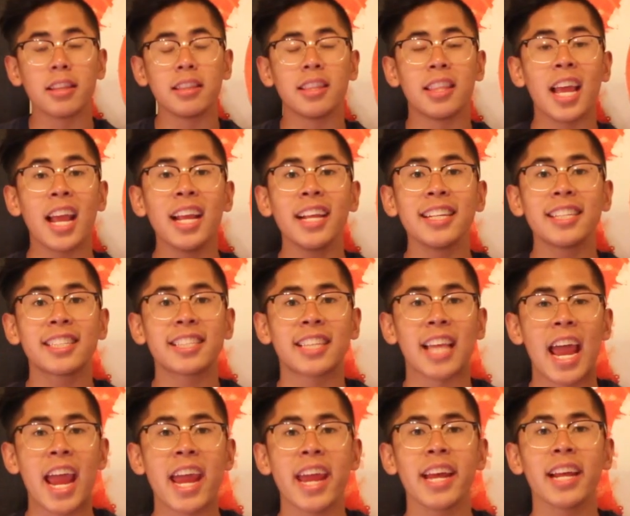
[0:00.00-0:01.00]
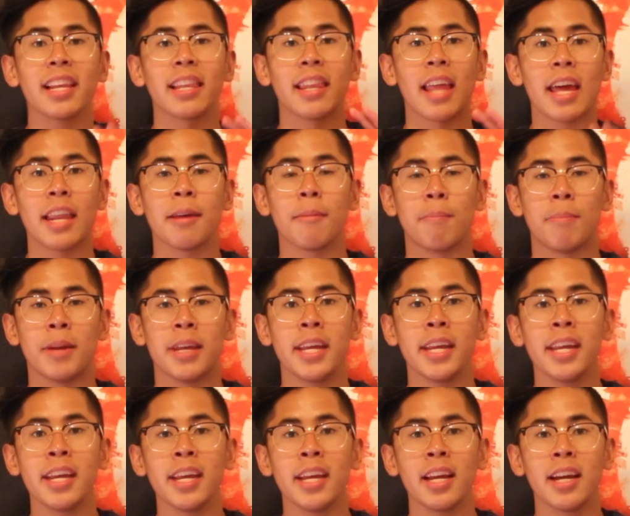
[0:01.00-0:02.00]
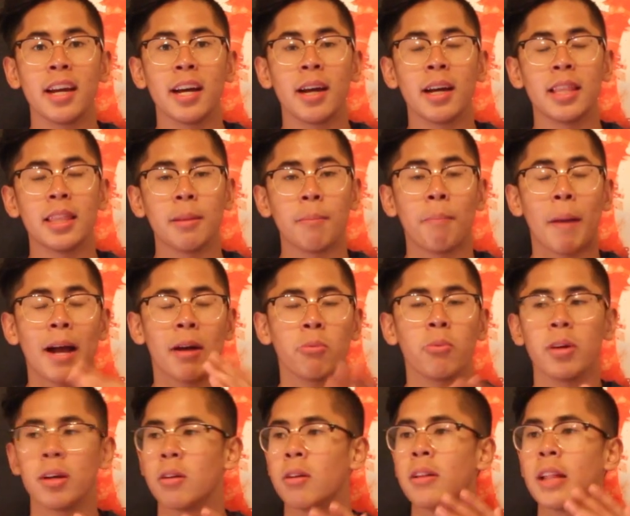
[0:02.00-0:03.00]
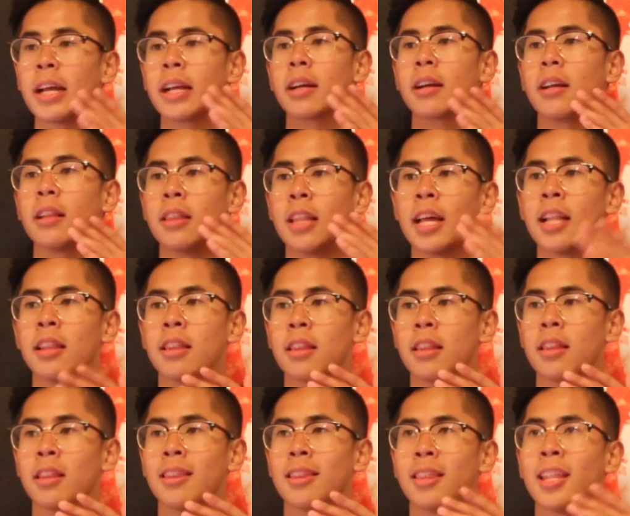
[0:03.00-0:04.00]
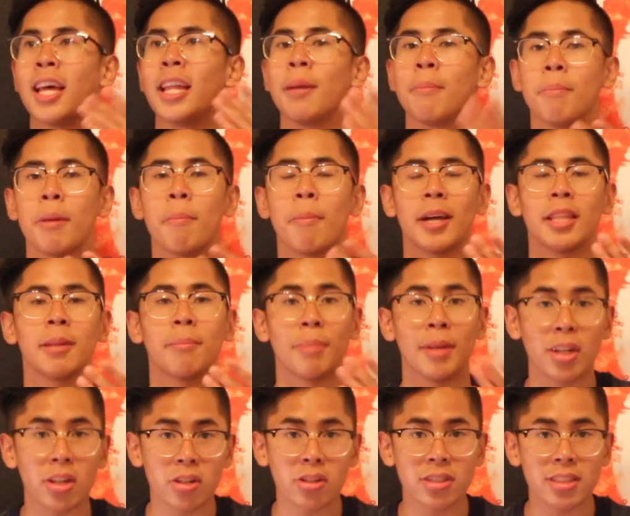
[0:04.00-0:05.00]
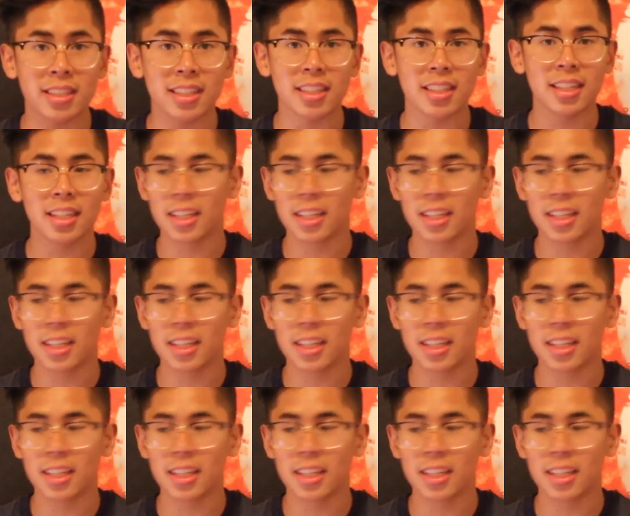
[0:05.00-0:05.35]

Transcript: They sang Let It Be by, like, Let It Be by the Beatles.